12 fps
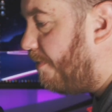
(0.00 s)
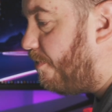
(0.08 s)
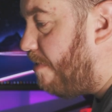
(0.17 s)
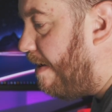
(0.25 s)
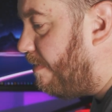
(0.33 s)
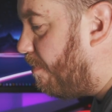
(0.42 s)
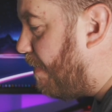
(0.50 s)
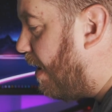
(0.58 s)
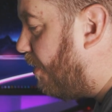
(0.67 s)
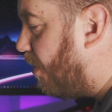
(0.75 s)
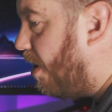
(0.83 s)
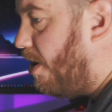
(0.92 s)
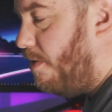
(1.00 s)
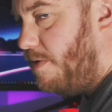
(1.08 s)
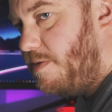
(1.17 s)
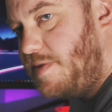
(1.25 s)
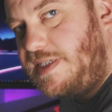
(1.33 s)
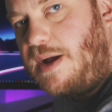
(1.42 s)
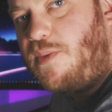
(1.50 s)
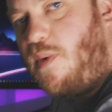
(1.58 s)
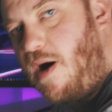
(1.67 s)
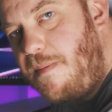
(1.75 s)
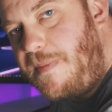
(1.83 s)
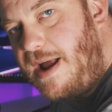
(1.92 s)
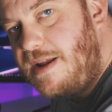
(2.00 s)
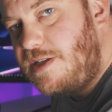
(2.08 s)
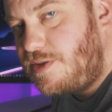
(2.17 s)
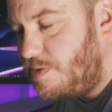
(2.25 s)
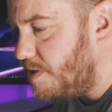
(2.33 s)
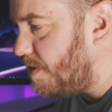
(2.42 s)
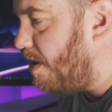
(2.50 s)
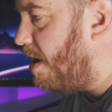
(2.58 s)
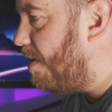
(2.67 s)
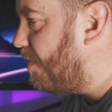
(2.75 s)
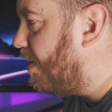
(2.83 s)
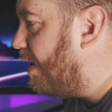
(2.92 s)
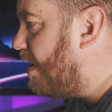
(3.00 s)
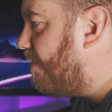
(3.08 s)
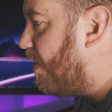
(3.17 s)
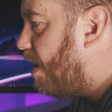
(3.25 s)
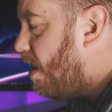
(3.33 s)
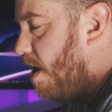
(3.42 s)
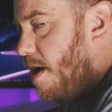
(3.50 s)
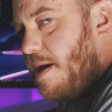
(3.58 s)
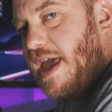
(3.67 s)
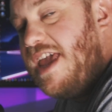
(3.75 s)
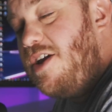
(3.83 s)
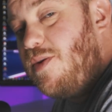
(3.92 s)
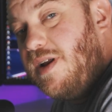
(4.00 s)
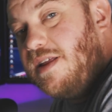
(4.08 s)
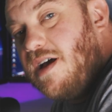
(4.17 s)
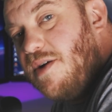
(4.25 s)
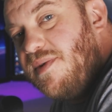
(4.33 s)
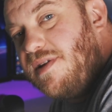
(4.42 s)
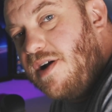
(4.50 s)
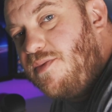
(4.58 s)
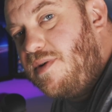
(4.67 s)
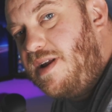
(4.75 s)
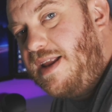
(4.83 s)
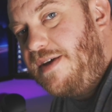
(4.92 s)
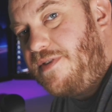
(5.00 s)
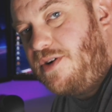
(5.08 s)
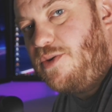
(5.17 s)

But if we're out and about and set white balance all the time and leaving it, equally though, we don't want to leave